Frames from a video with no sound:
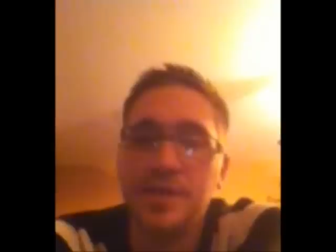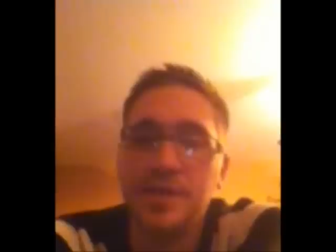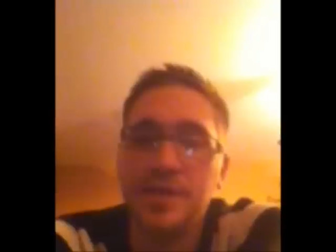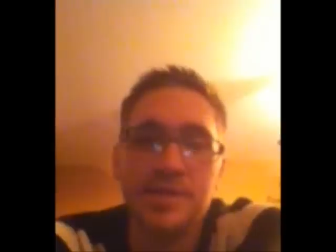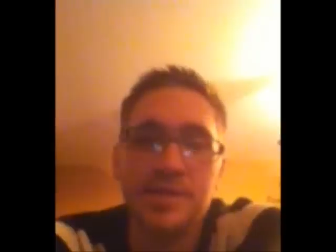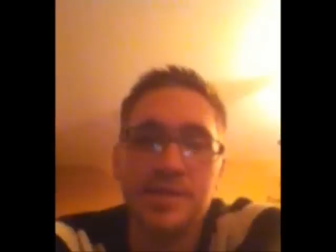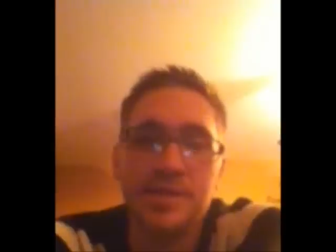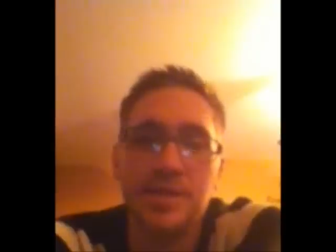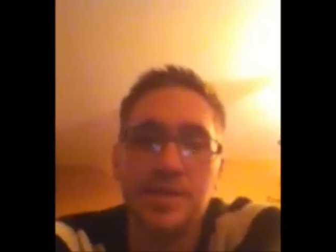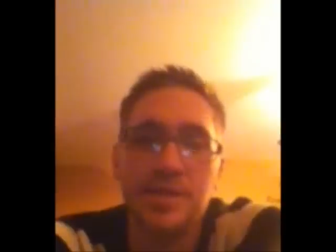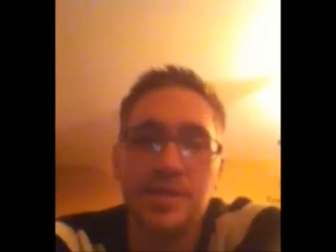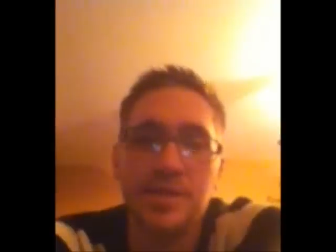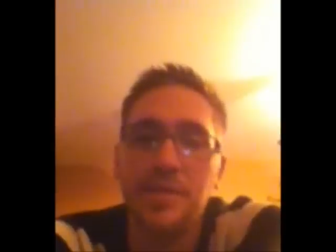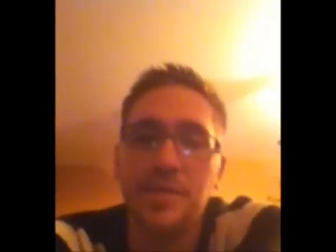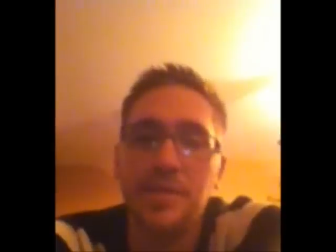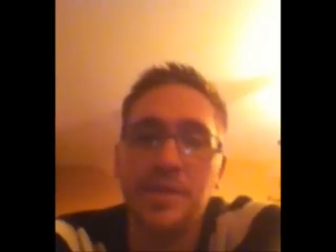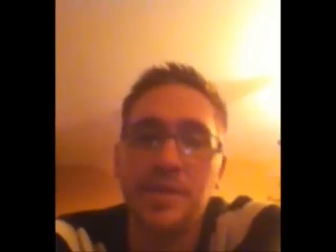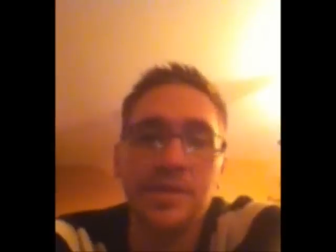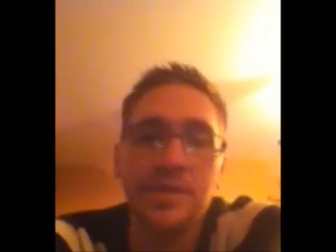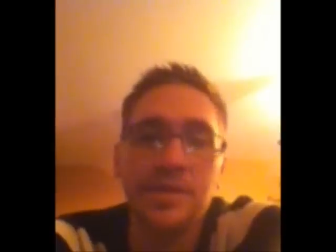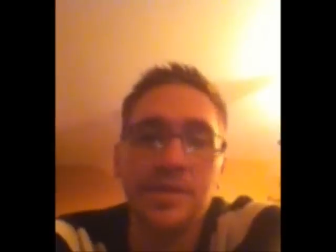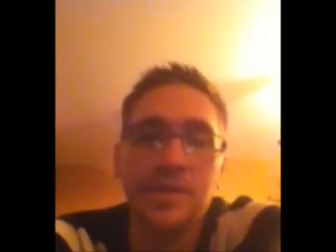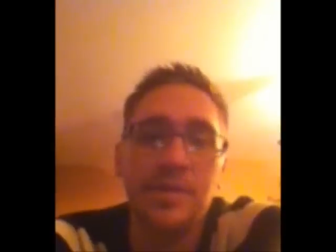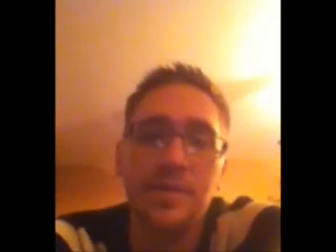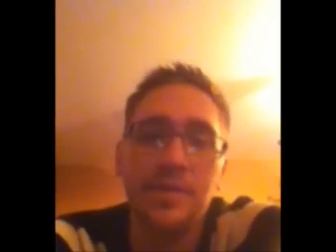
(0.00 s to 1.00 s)
into starting my
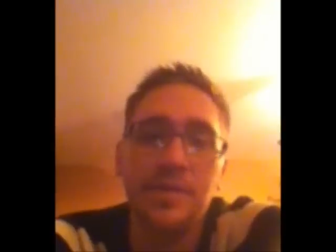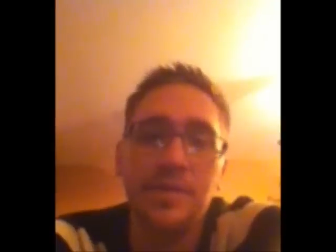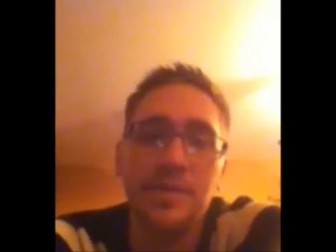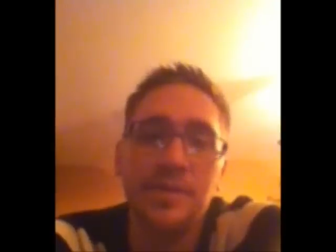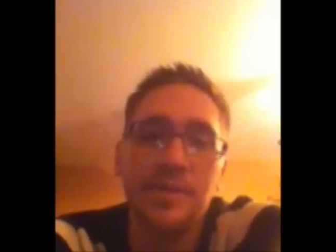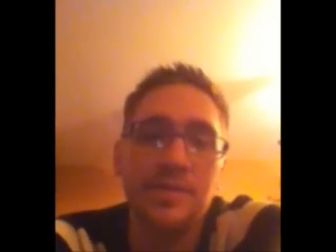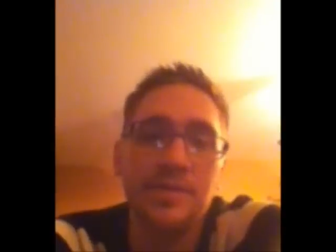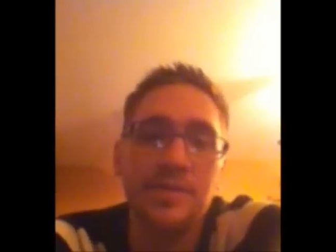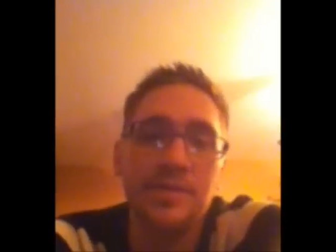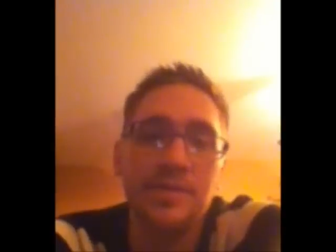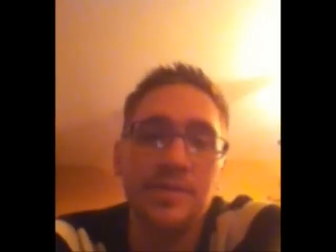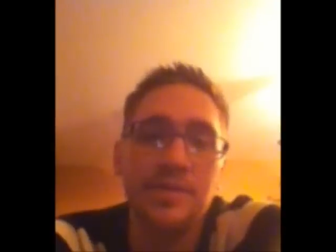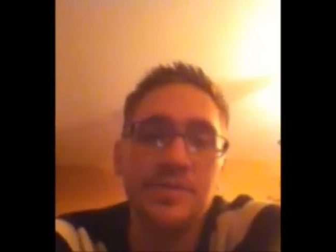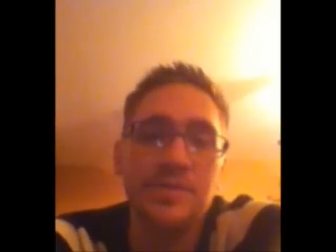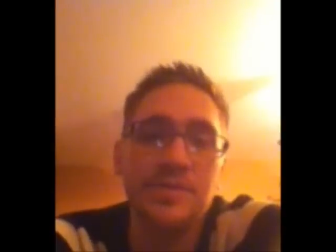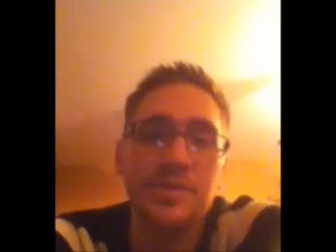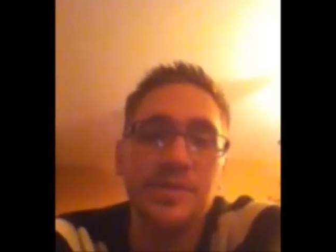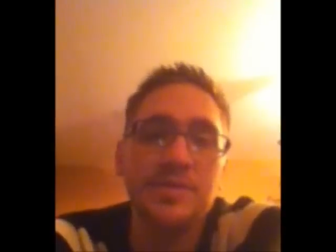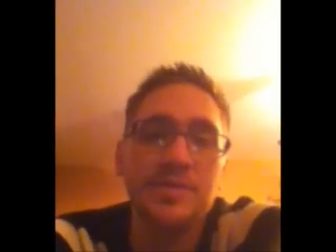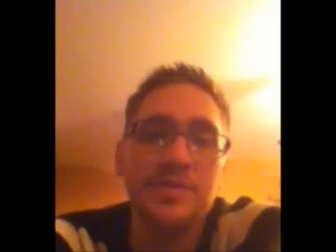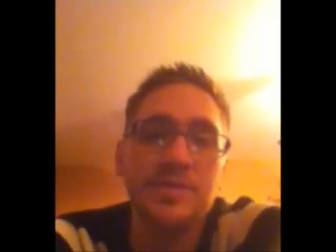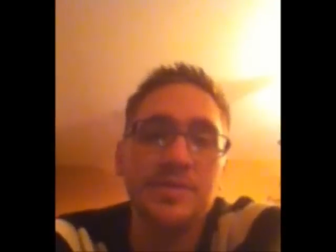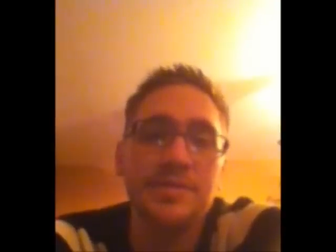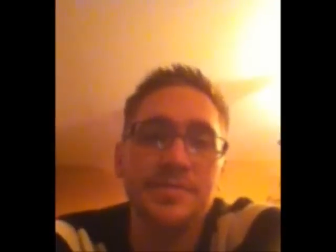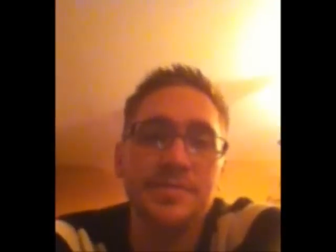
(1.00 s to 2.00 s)
own company, my own
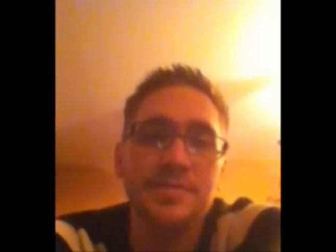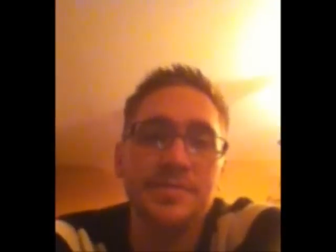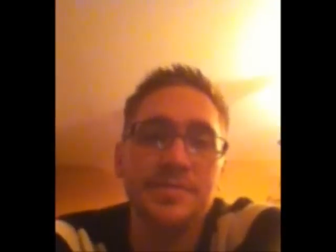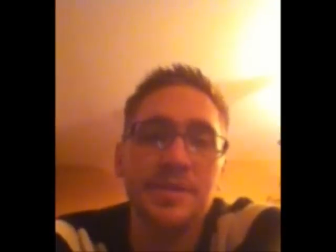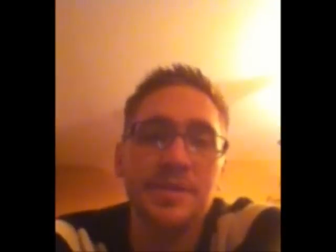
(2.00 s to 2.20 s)
consulting.